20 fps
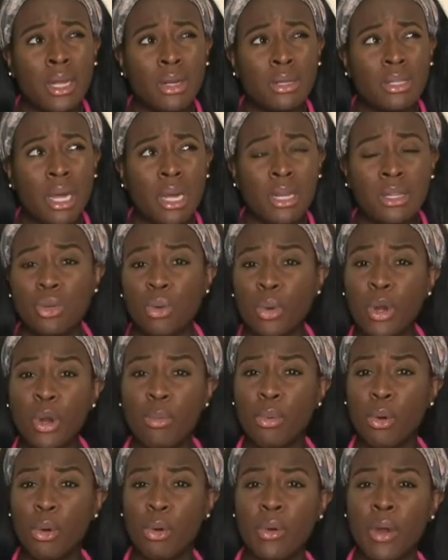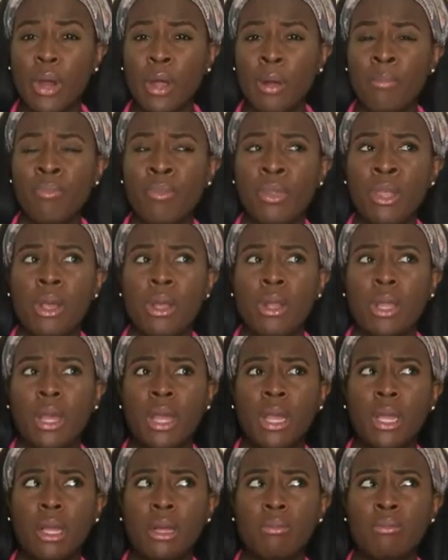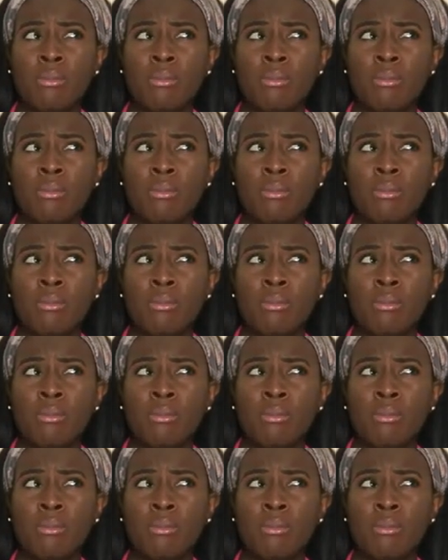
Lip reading: doctoral program like